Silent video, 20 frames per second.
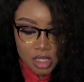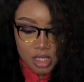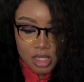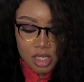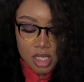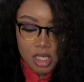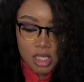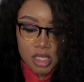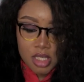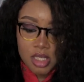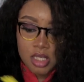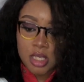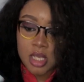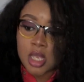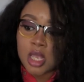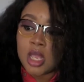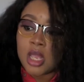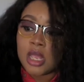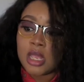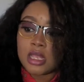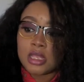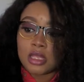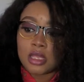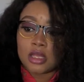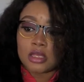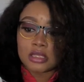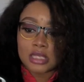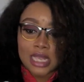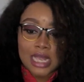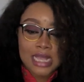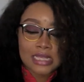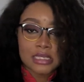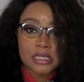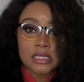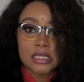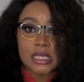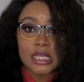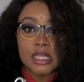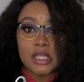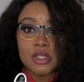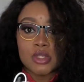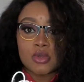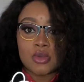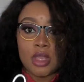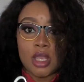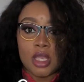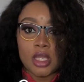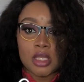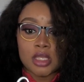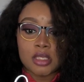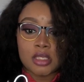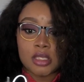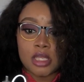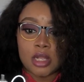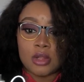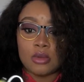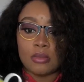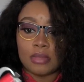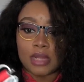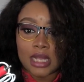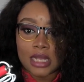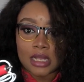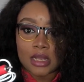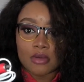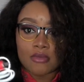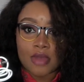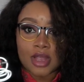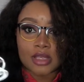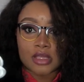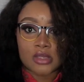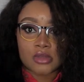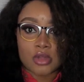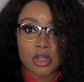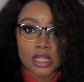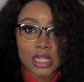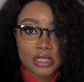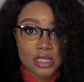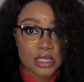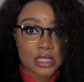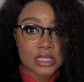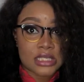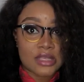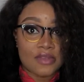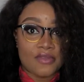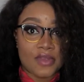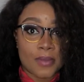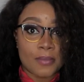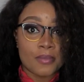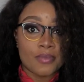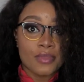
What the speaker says: this, because it has this in, this yellow, black and red, is to connect to the TV,